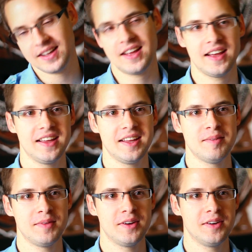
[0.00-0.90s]
I
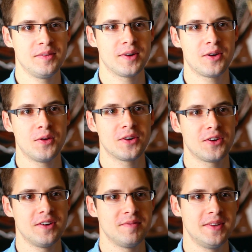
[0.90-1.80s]
am a
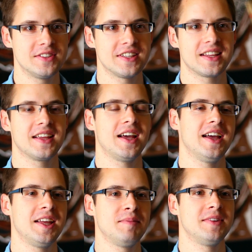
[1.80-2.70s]
recorder of music.
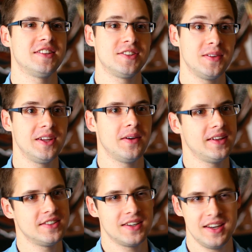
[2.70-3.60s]
I am a studio
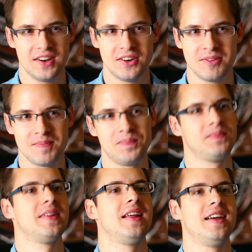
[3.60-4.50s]
engineer,
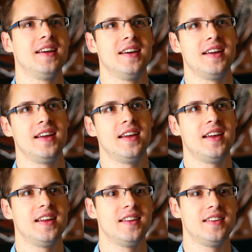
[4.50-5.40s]

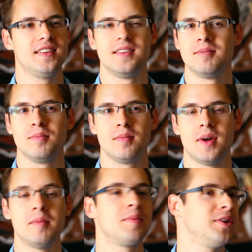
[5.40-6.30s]
and
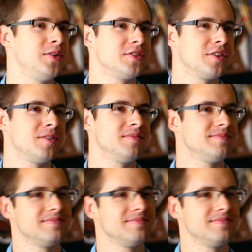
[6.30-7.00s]
I'm a producer.